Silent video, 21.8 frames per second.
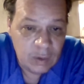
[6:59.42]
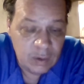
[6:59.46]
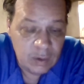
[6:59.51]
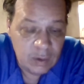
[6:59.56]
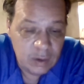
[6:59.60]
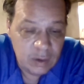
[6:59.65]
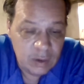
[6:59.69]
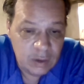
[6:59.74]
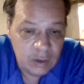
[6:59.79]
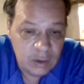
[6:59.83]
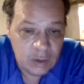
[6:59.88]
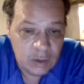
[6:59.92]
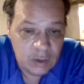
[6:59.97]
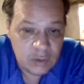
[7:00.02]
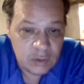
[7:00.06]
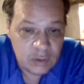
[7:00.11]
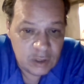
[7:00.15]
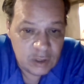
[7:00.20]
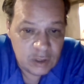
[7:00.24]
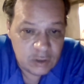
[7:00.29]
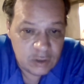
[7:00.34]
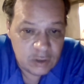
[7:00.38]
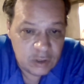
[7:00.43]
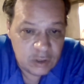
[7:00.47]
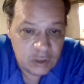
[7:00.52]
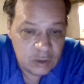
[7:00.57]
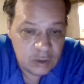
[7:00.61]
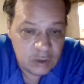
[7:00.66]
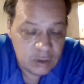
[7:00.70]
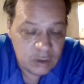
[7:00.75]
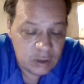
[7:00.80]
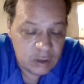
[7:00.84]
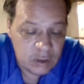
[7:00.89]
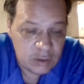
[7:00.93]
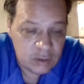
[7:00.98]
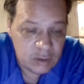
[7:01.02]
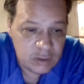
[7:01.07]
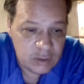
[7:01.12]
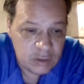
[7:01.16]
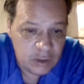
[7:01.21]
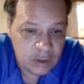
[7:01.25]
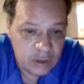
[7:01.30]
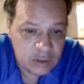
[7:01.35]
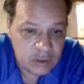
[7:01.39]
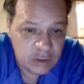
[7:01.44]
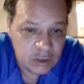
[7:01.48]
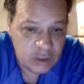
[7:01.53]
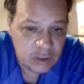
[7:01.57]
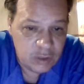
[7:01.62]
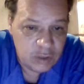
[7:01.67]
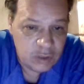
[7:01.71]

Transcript: You know, serious, uh, serious acute